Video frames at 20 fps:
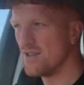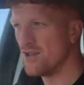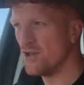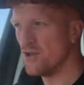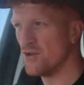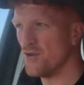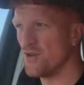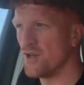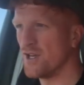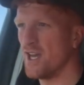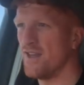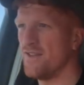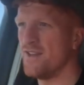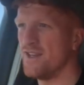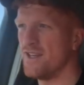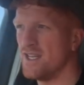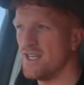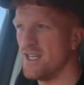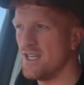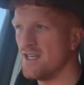you know, getting
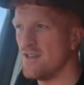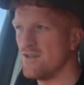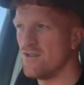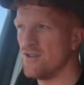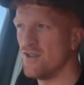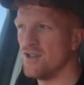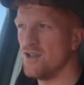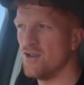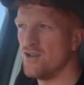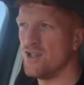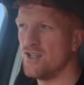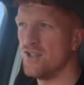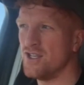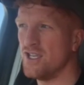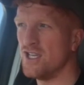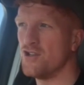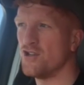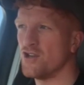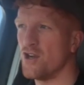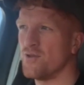the knee the knee,
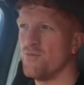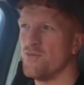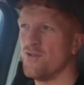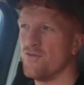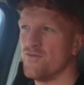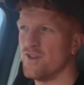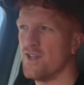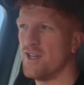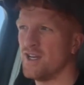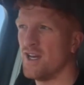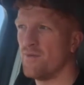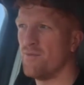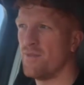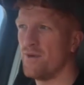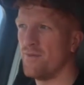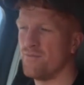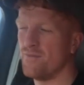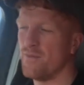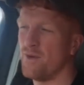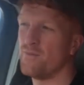knee joint moving at a
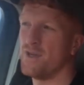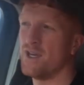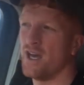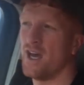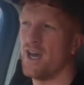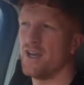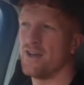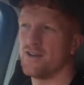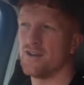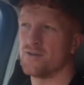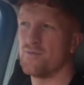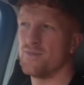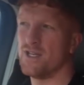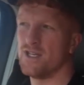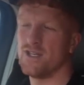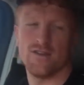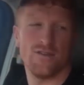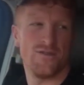bit, maybe a higher speed.